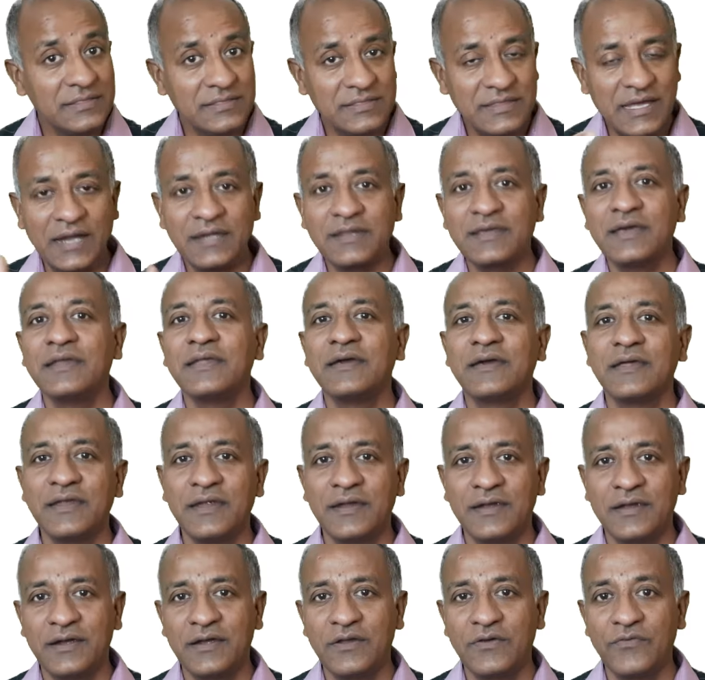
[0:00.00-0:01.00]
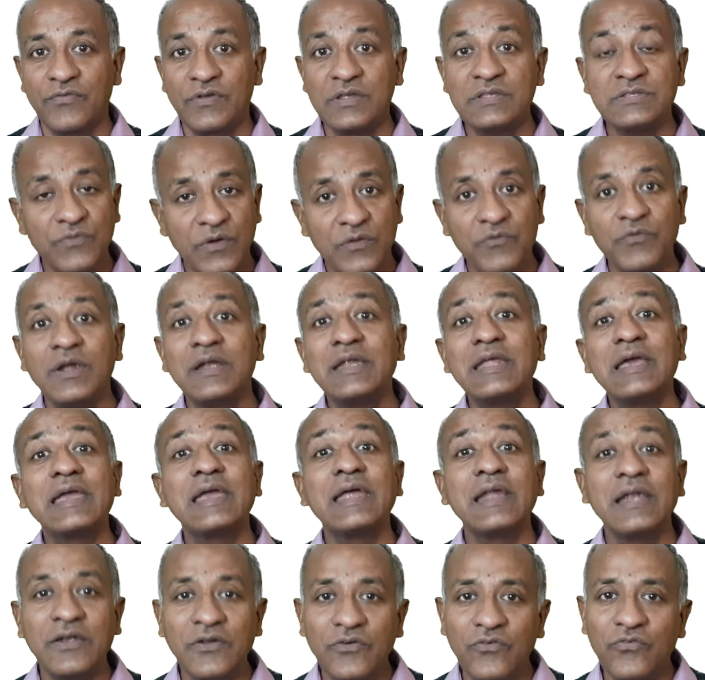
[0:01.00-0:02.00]
that can create a difference when we are
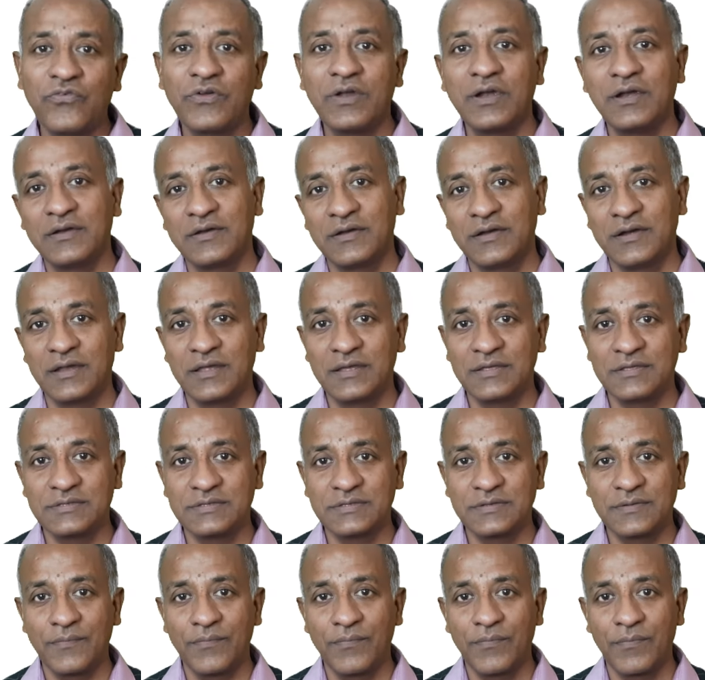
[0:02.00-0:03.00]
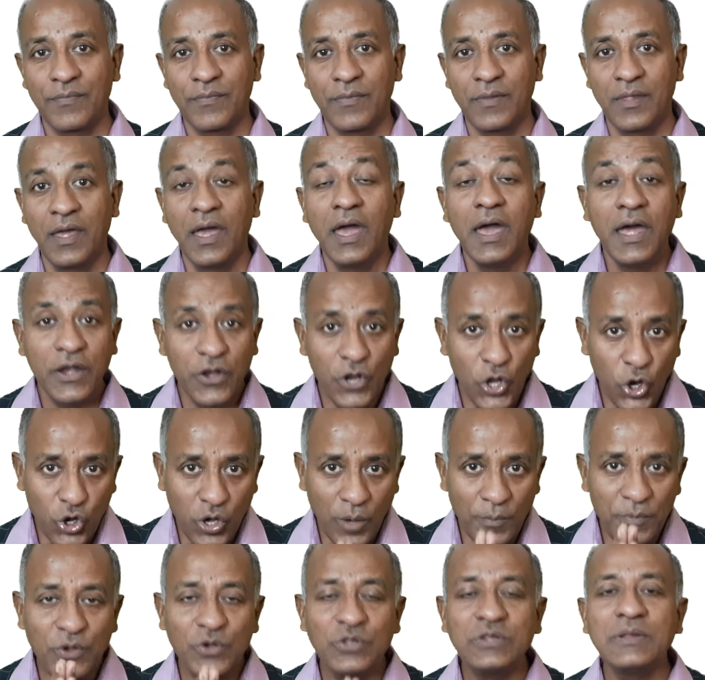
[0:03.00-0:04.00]
taking different readings. Now
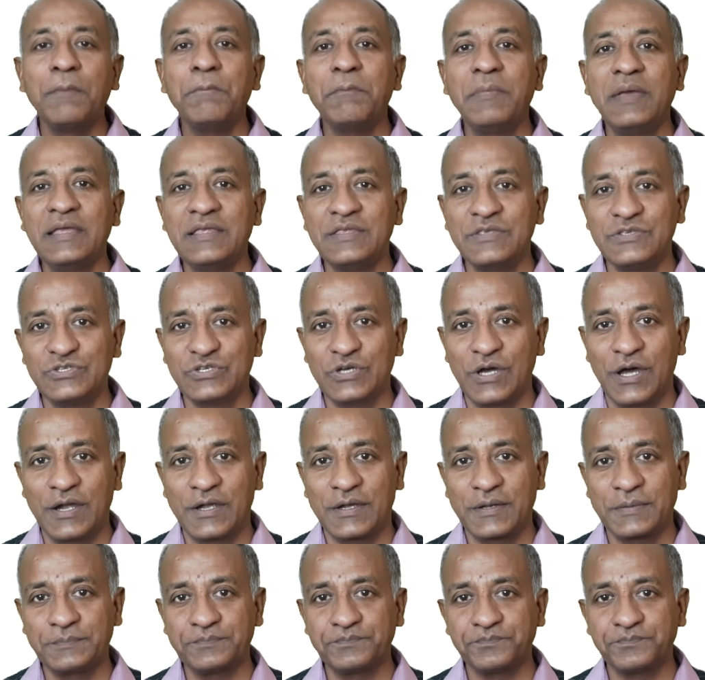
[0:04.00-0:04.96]
coming to the mean chart.